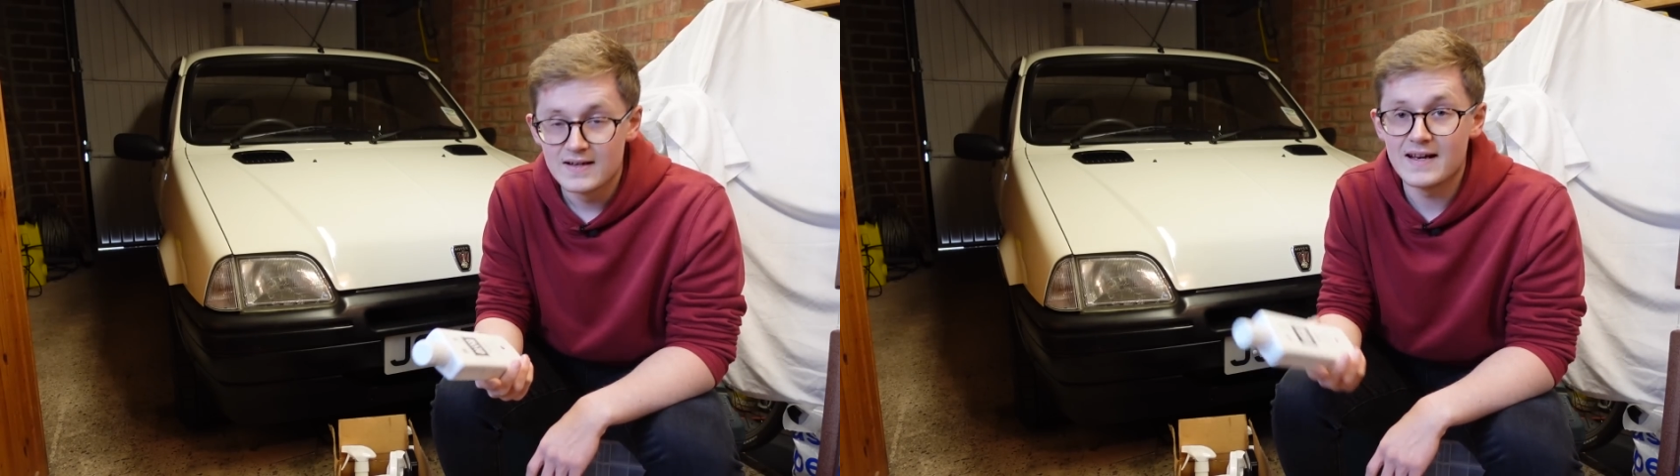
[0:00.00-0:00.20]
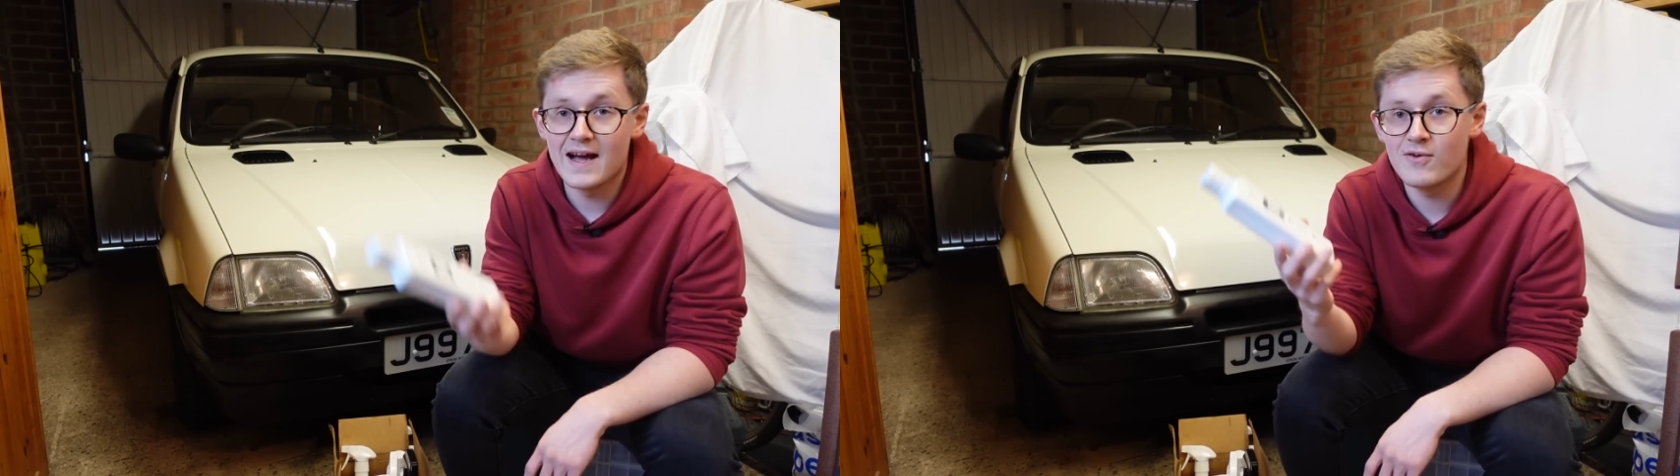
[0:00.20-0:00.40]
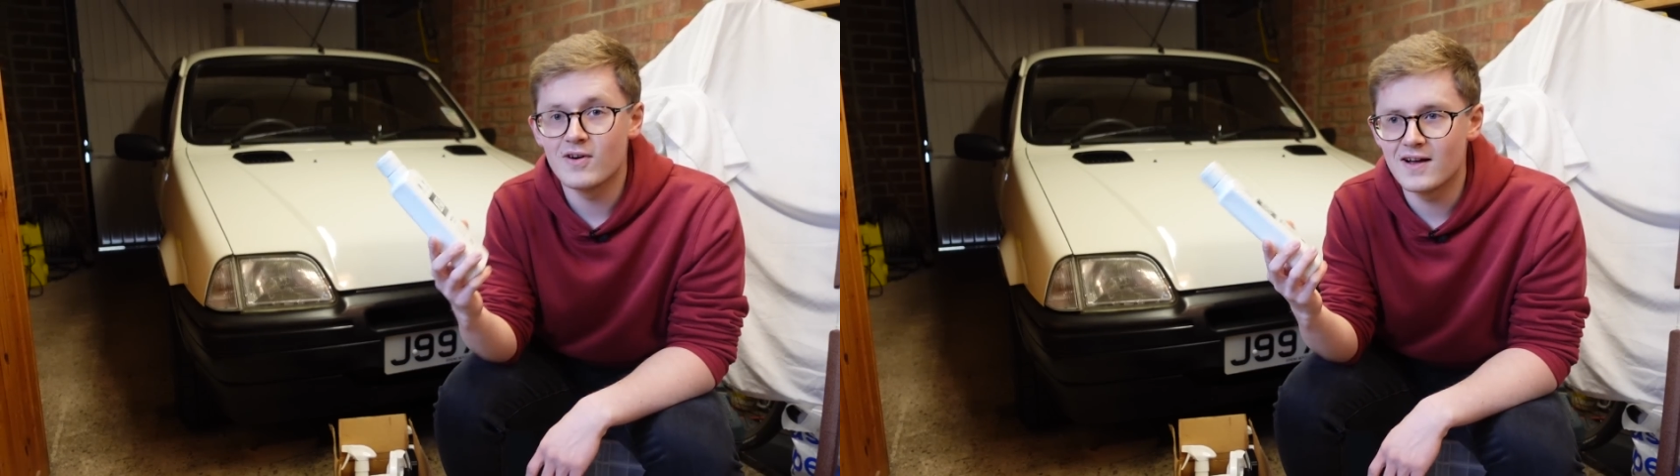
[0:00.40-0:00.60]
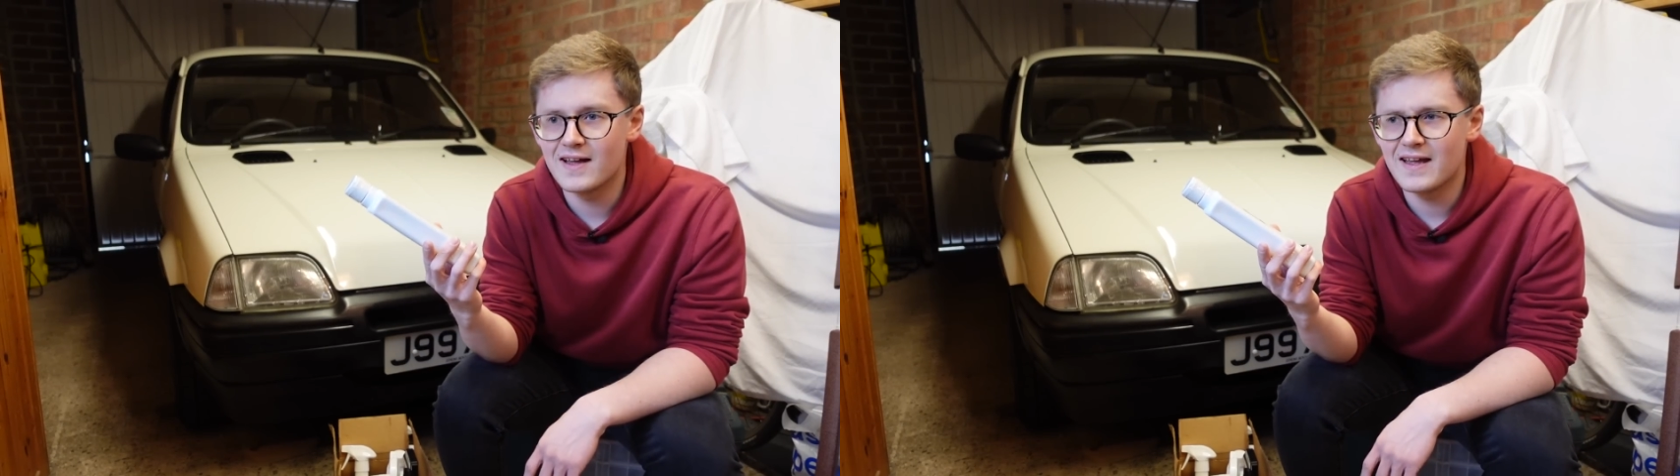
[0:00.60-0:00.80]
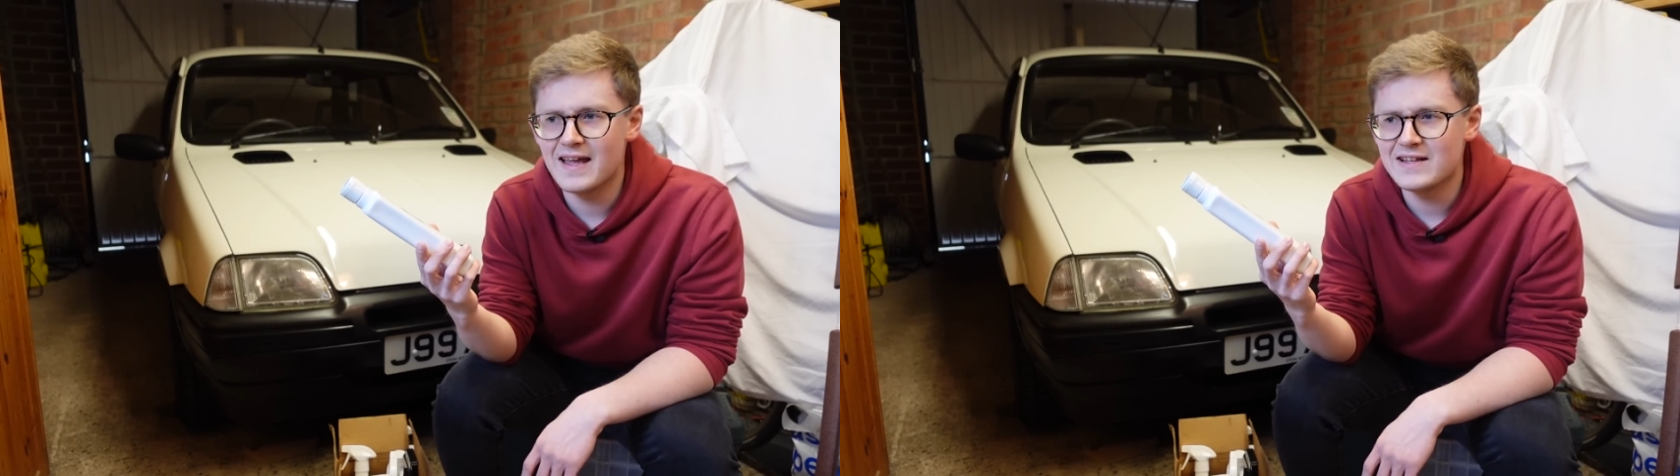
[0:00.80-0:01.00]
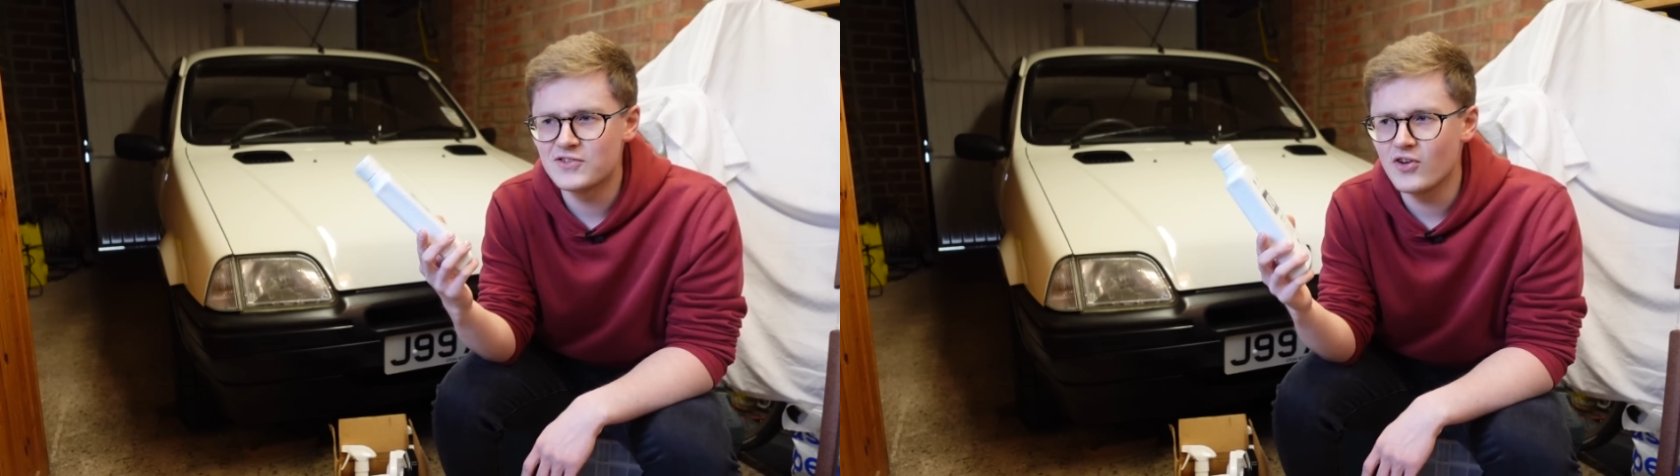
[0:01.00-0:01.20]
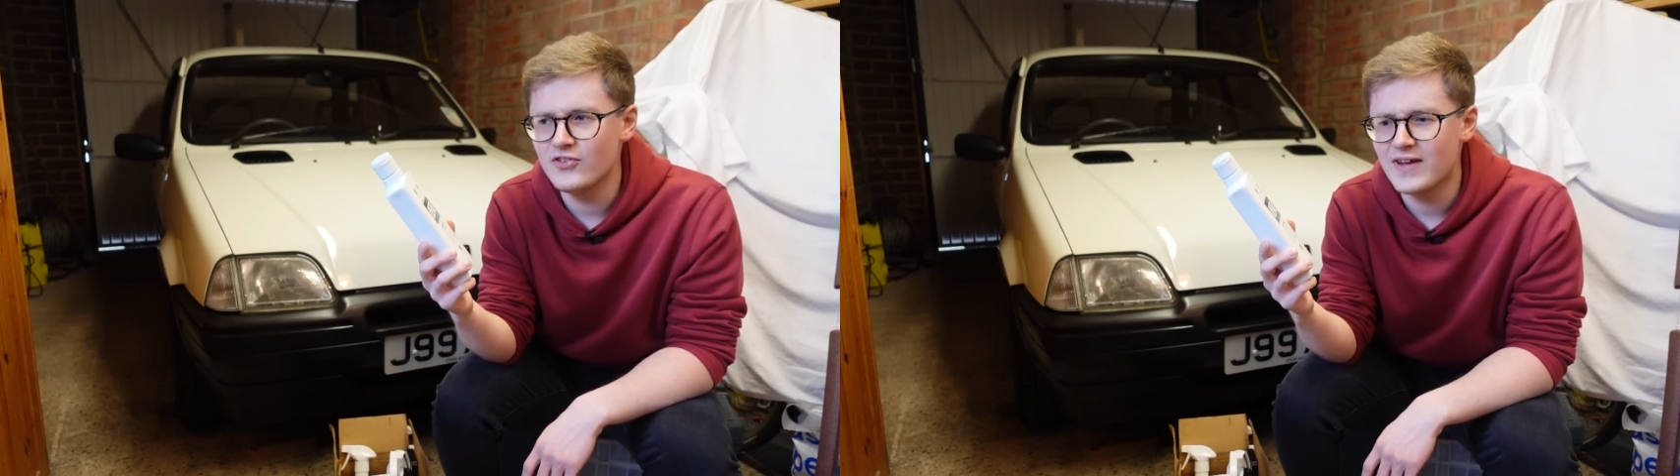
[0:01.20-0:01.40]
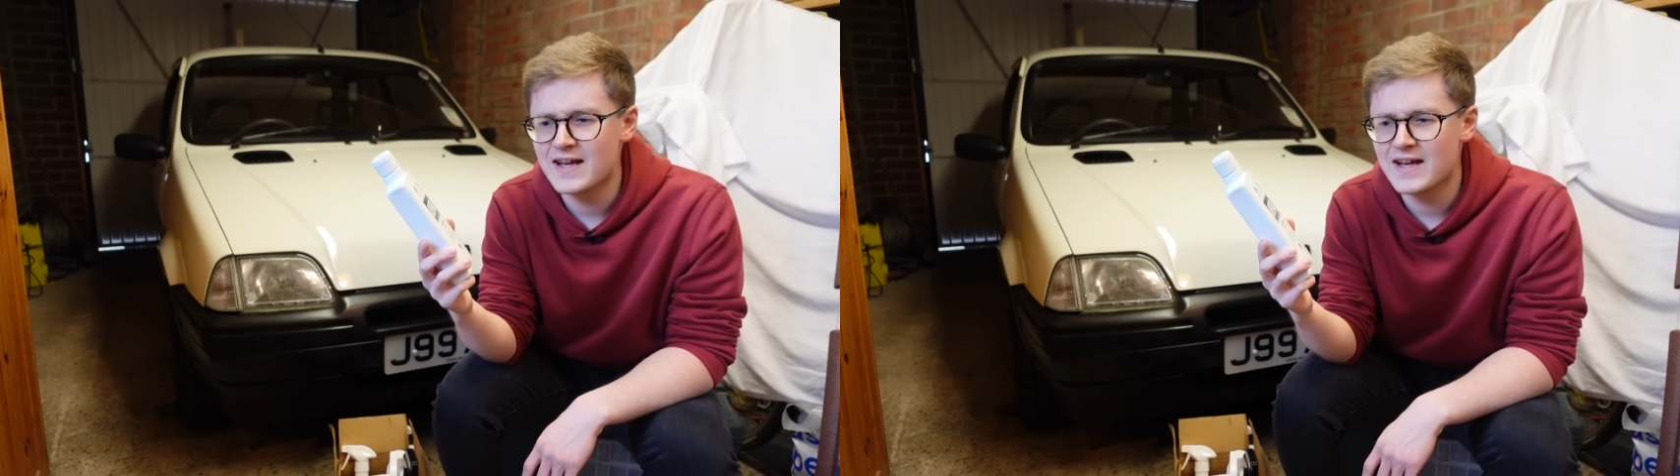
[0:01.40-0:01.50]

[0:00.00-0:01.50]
Now, it does